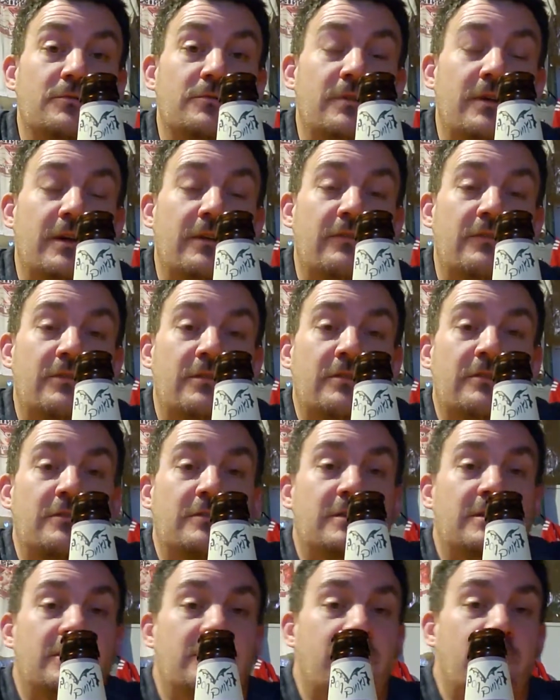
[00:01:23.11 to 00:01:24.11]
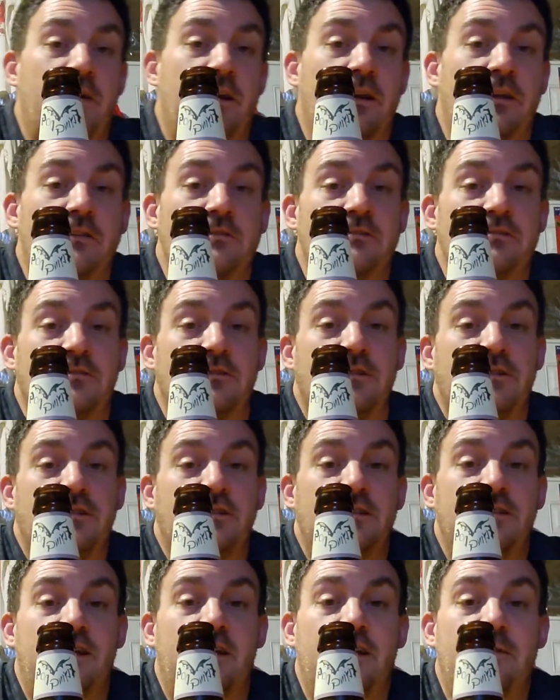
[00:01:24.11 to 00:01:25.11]
I haven't looked at the ratings on
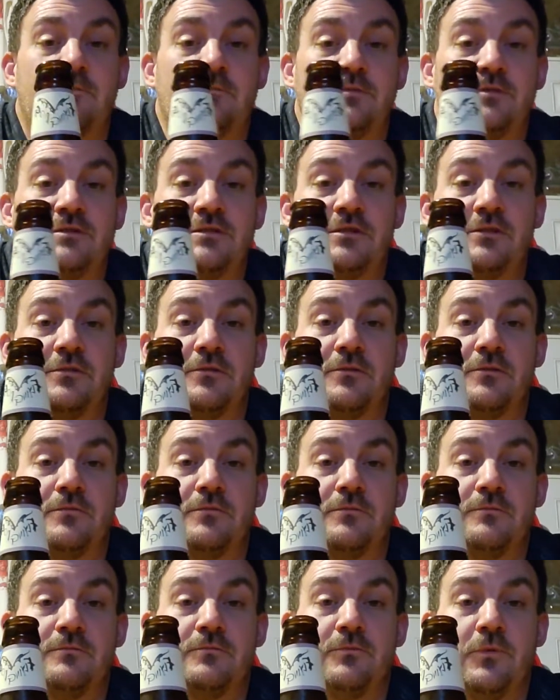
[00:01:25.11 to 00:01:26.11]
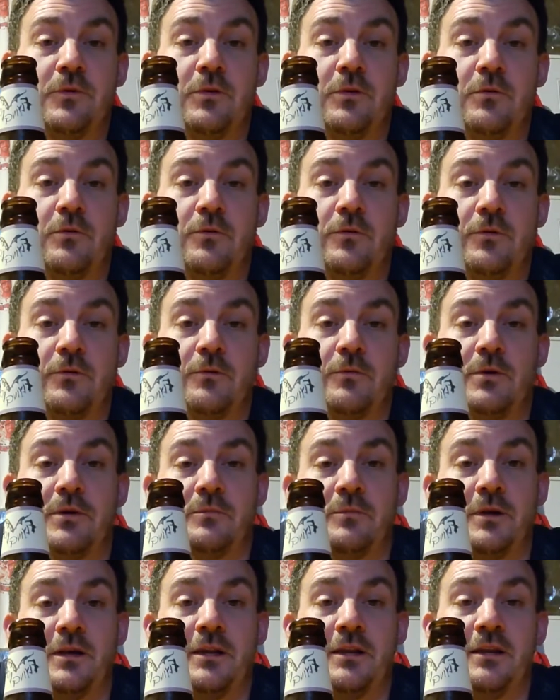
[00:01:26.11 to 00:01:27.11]
Untappd, so no clue what I'm
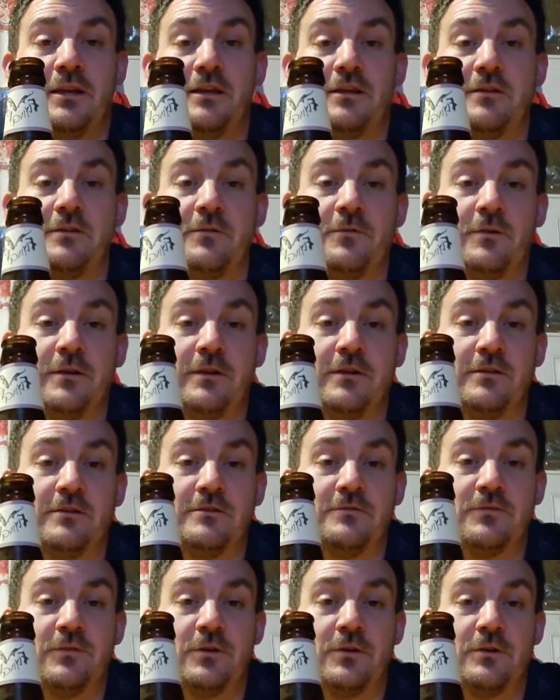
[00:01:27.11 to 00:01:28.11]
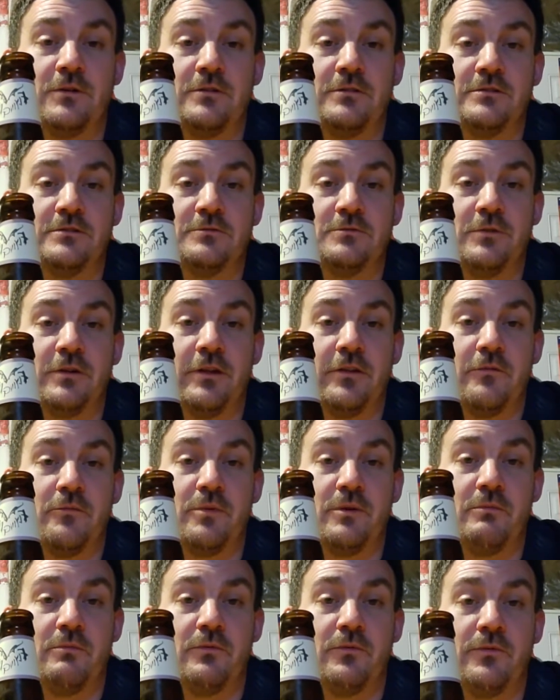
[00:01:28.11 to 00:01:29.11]
getting into here as far as what other
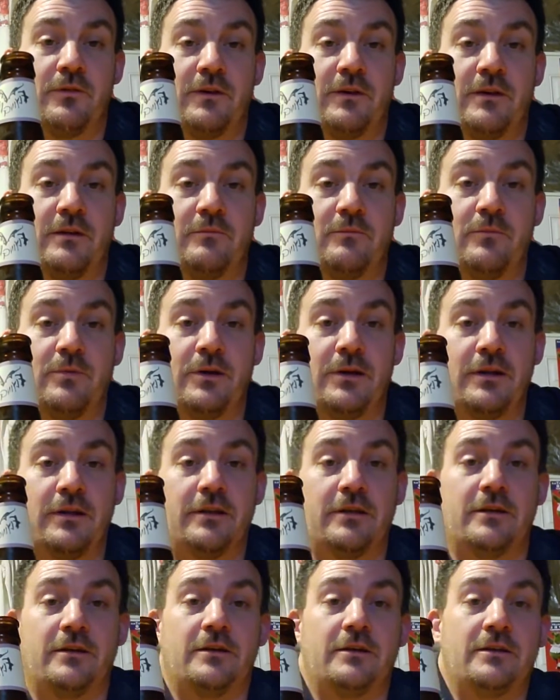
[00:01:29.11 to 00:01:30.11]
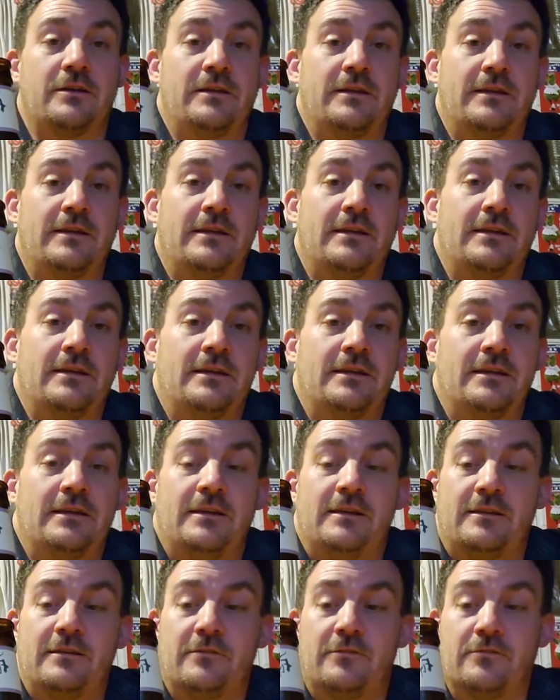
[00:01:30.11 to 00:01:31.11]
people think, but
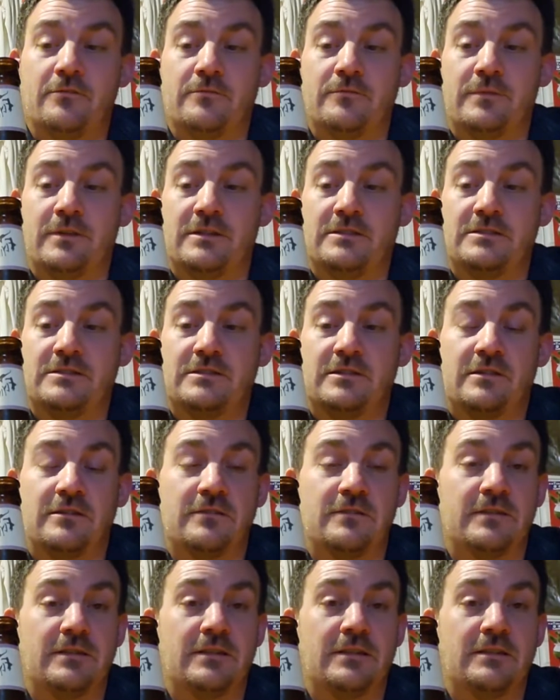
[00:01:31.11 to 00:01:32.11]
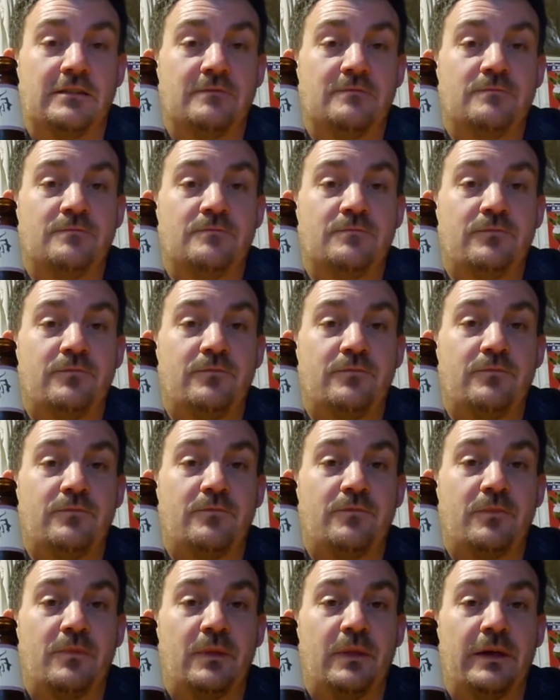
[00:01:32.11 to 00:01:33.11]
don't necessarily
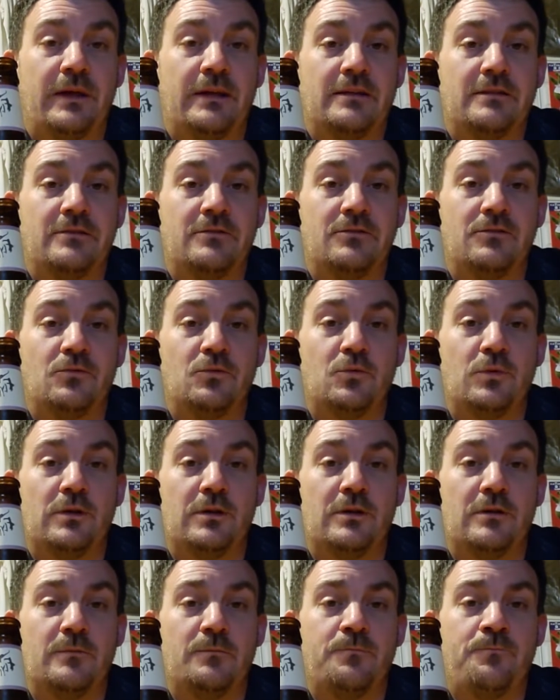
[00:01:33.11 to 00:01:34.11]
like to